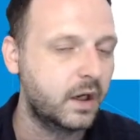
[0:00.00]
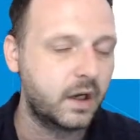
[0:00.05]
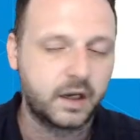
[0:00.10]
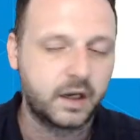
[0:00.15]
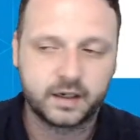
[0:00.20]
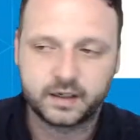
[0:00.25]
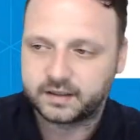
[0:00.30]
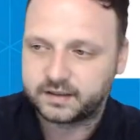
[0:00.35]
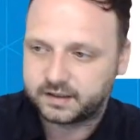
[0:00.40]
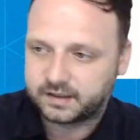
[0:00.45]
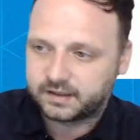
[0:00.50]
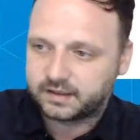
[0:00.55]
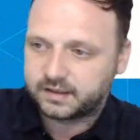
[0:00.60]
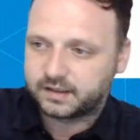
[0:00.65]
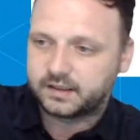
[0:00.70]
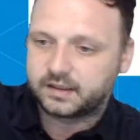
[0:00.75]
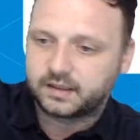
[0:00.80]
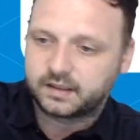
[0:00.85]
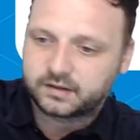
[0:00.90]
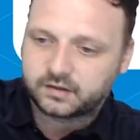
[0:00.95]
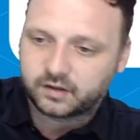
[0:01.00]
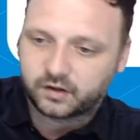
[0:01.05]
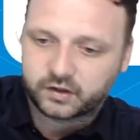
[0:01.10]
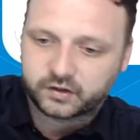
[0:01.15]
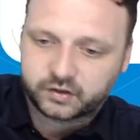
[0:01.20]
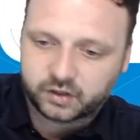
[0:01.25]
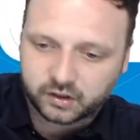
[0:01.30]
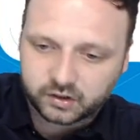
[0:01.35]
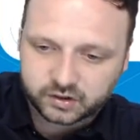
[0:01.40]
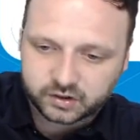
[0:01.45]
He's on the
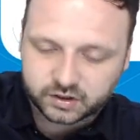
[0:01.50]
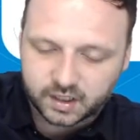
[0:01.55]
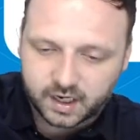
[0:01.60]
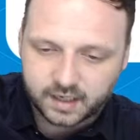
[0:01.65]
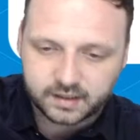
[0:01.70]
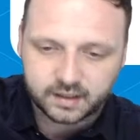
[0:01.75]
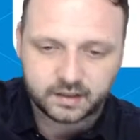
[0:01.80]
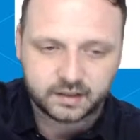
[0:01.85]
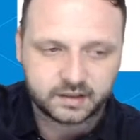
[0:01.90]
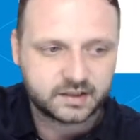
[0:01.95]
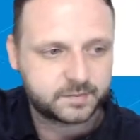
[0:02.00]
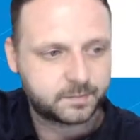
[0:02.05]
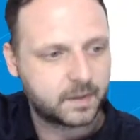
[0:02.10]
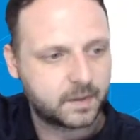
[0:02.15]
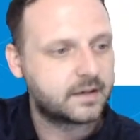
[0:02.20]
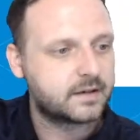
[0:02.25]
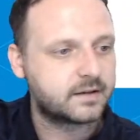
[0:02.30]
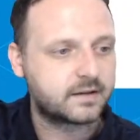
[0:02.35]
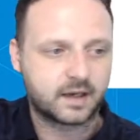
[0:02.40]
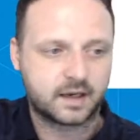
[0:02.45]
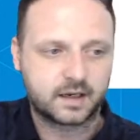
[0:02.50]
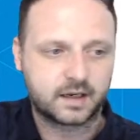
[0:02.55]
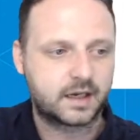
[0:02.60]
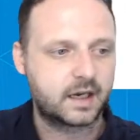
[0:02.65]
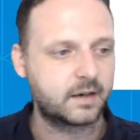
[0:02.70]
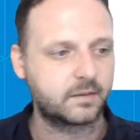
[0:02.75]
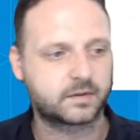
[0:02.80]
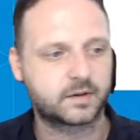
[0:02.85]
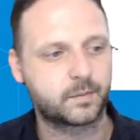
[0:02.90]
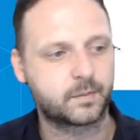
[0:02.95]
touchline and he spins it and he
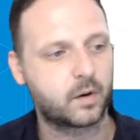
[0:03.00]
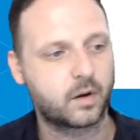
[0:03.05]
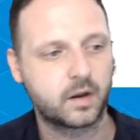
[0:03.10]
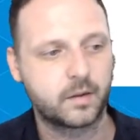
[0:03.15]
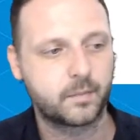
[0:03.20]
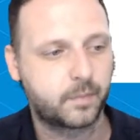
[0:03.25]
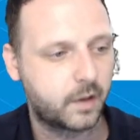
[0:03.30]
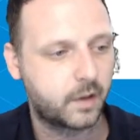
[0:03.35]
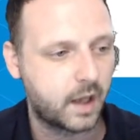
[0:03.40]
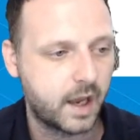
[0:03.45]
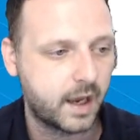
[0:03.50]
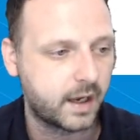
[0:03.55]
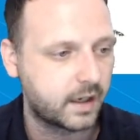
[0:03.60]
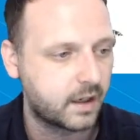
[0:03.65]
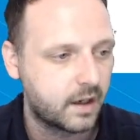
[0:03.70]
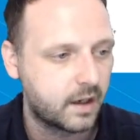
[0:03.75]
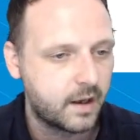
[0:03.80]
keeps the ball in play.